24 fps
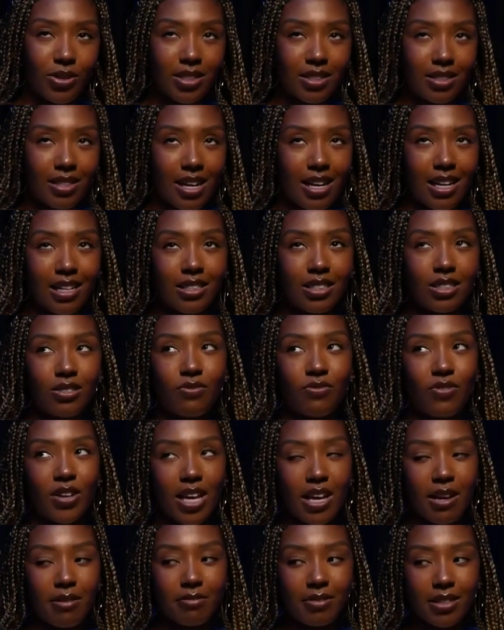Is that it's
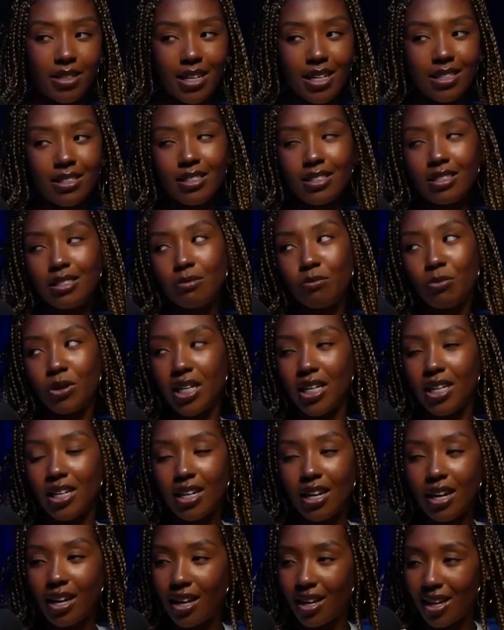family. Like this is
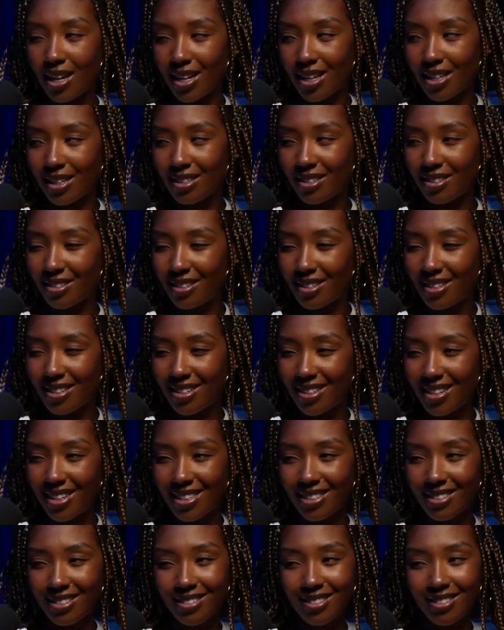bloodline. You know,
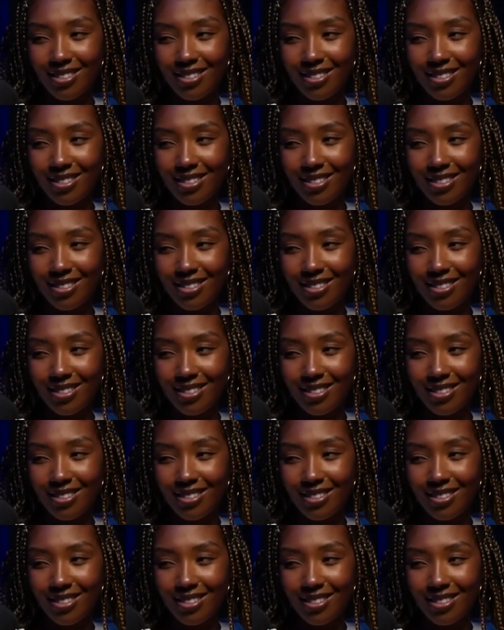like